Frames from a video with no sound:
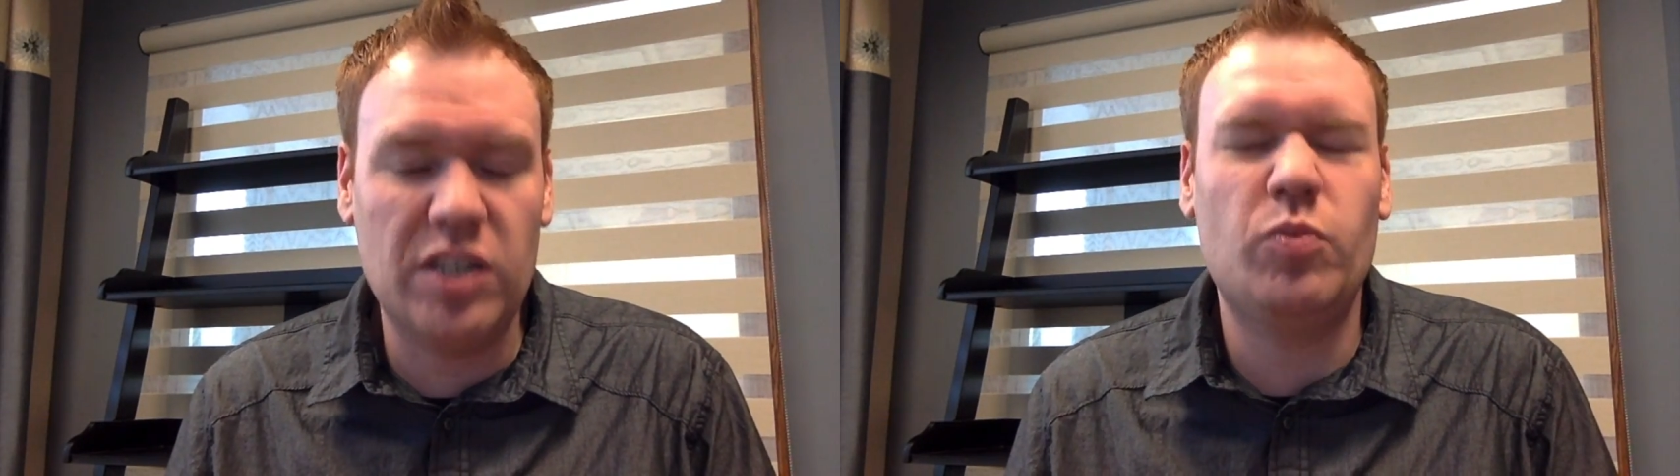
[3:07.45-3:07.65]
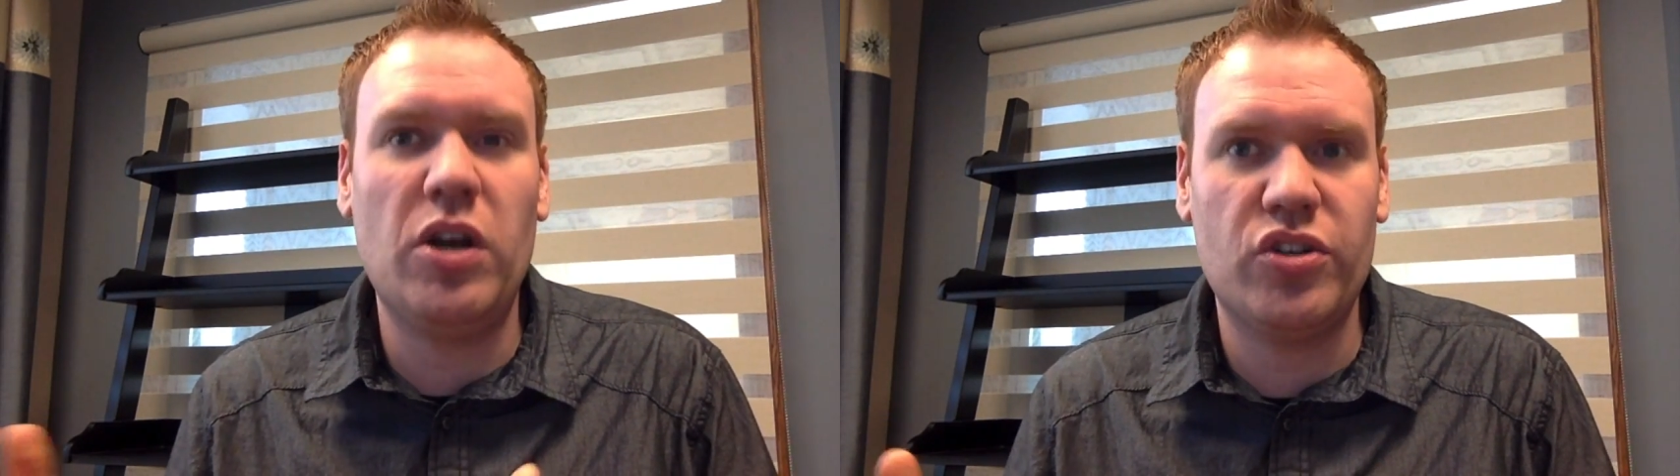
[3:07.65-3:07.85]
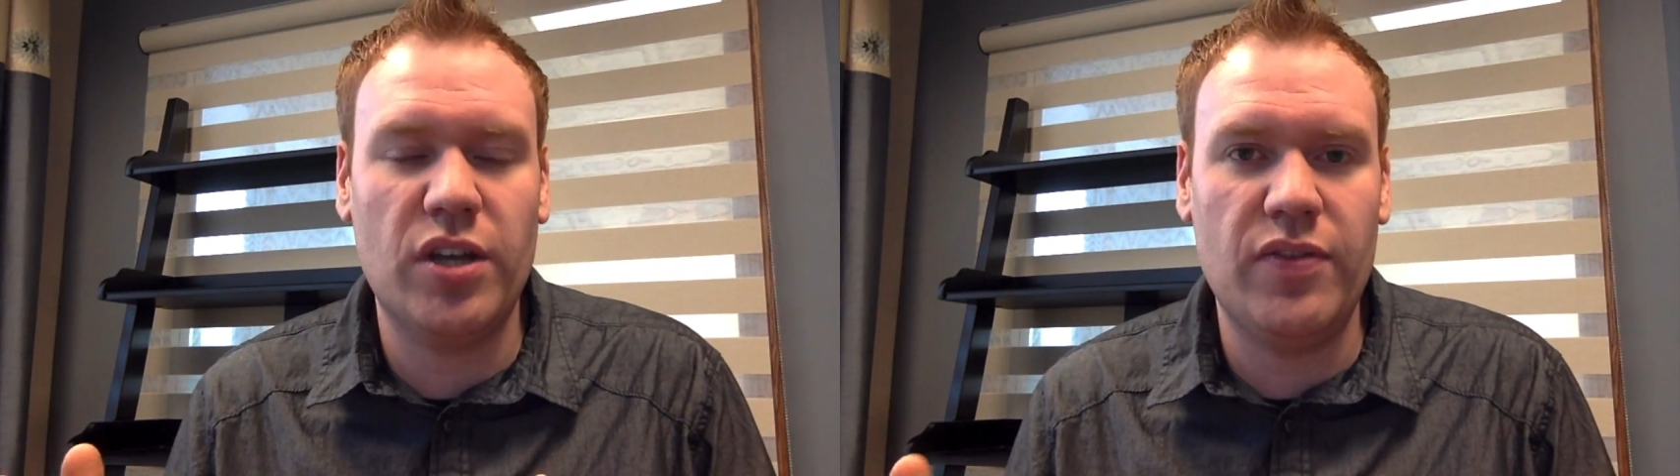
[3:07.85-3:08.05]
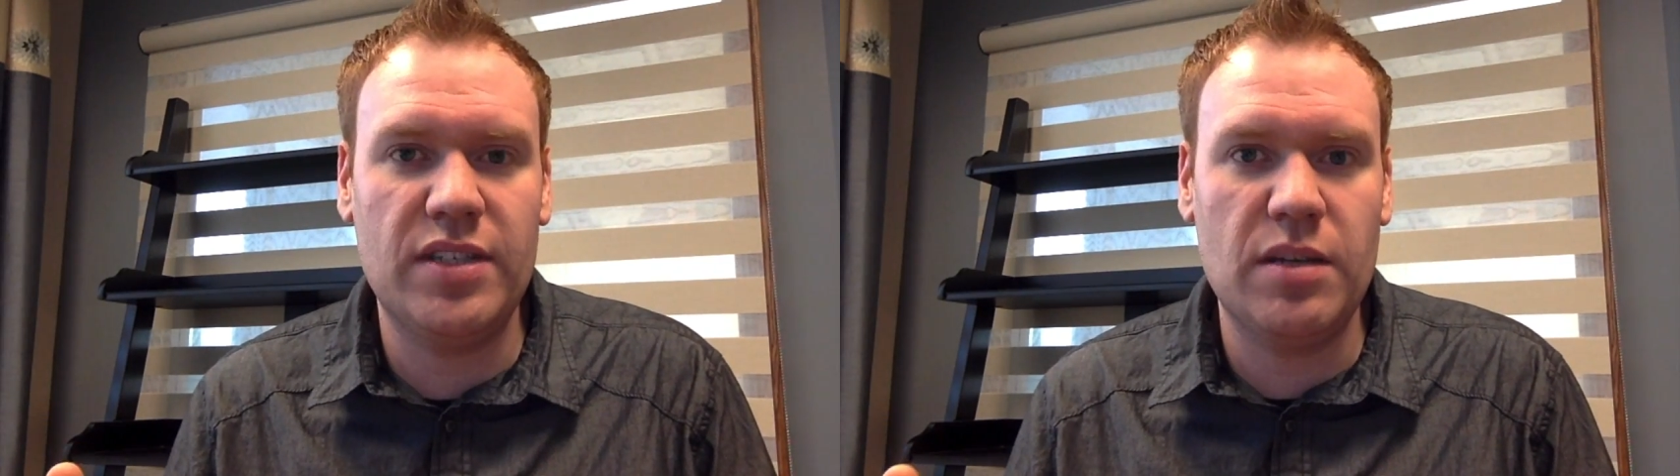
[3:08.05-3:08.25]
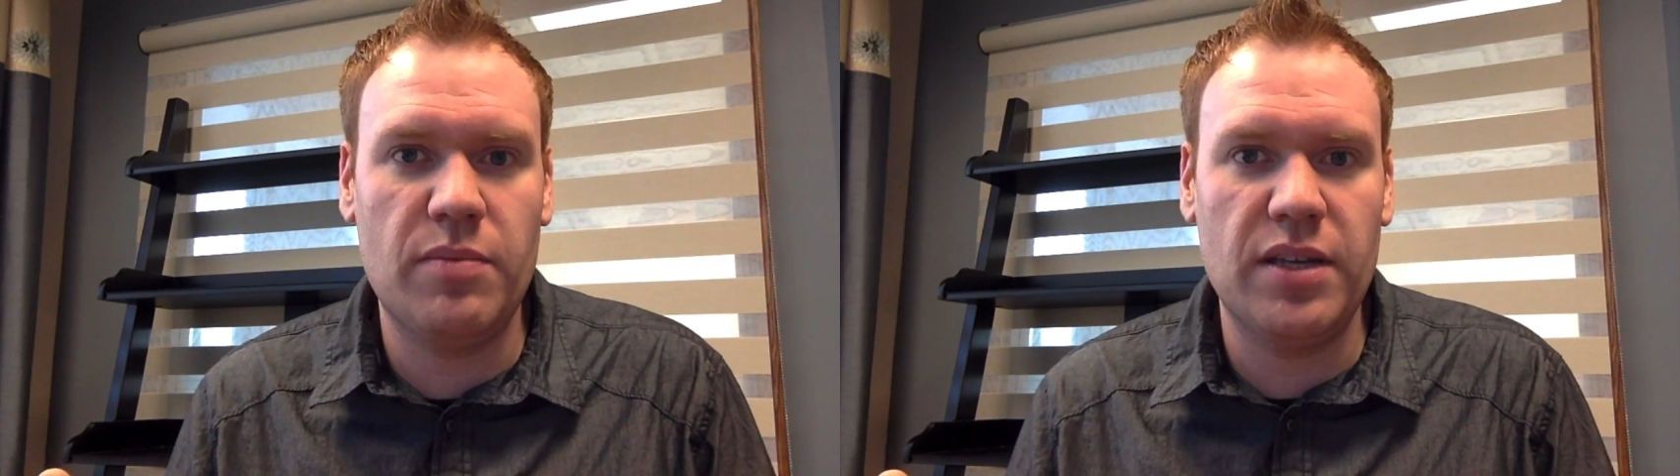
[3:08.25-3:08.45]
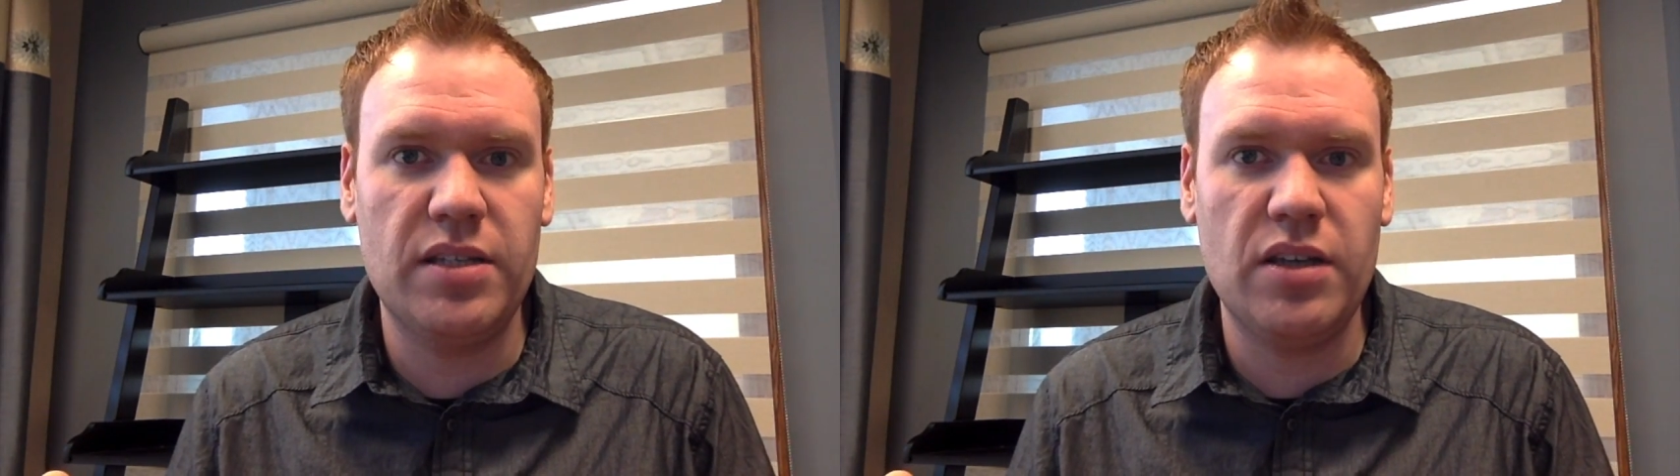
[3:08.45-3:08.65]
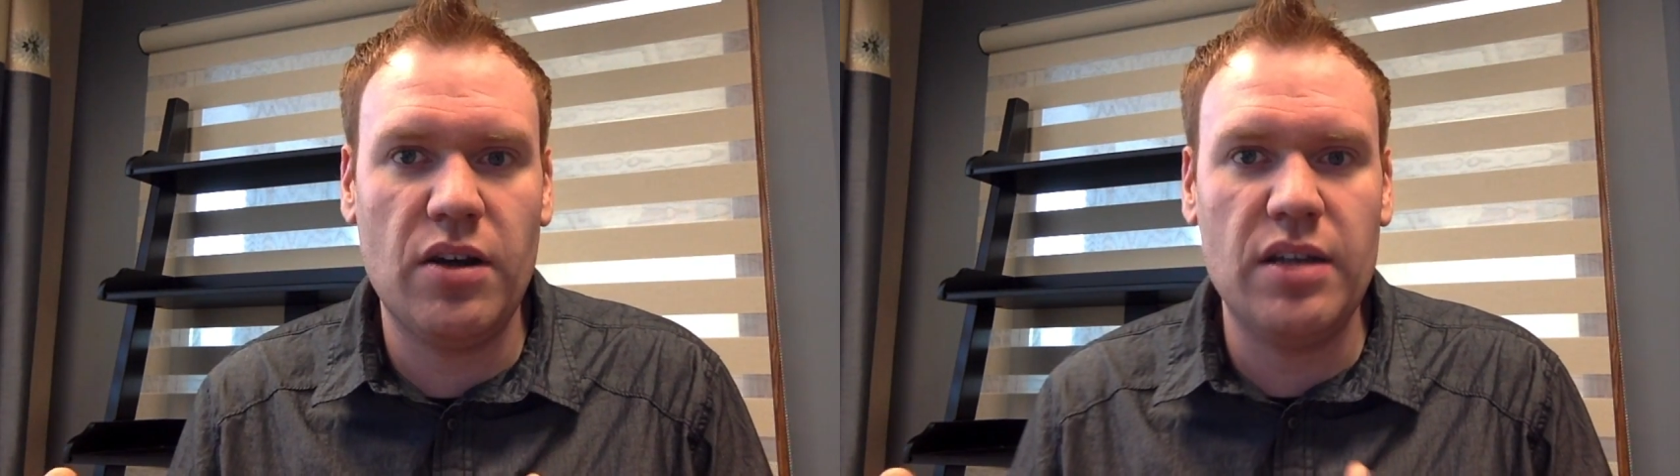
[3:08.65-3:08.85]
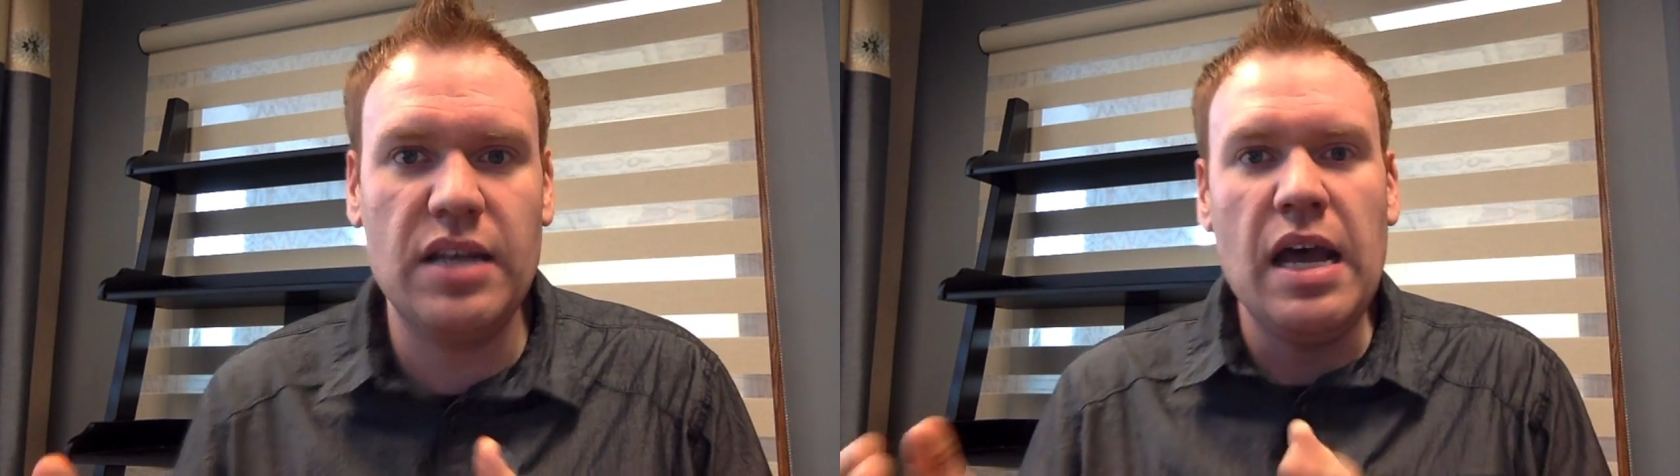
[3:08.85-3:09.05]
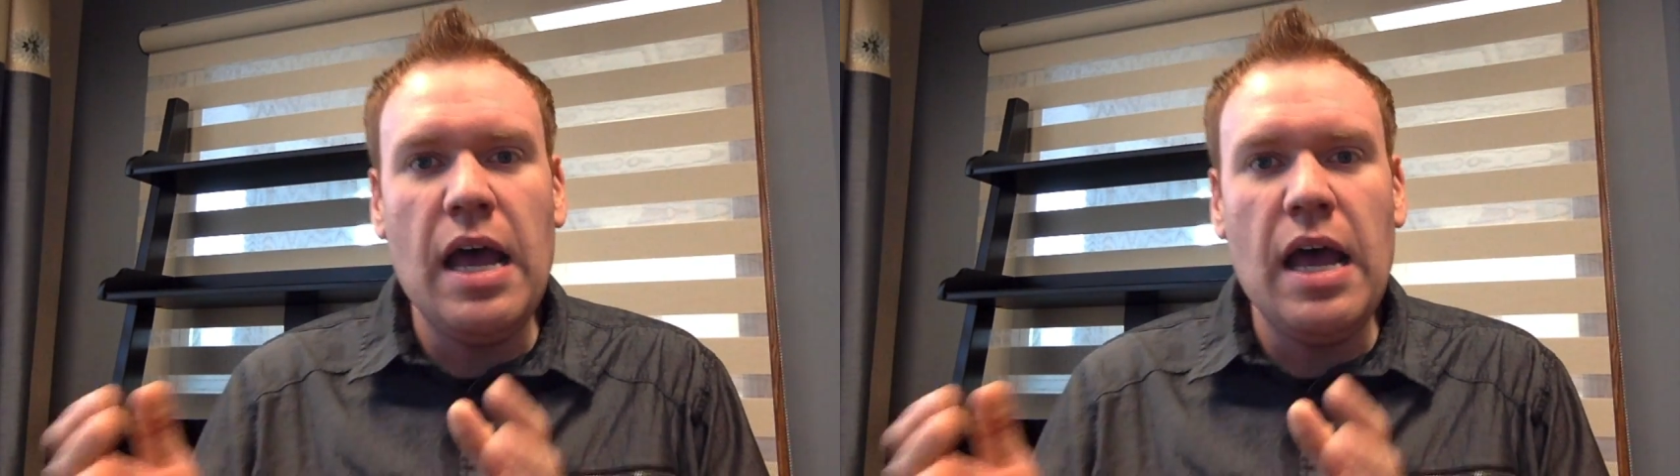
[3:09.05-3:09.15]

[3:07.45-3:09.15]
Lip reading: especially if it's something serious.